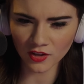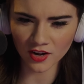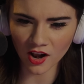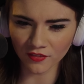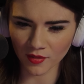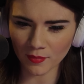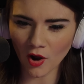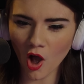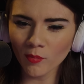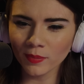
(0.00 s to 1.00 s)
look at all of them.
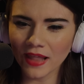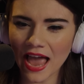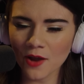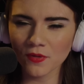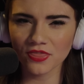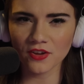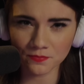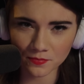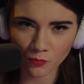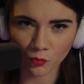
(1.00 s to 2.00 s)
They're all black with their
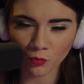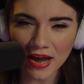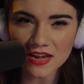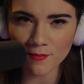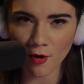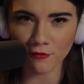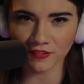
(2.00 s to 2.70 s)
rainbow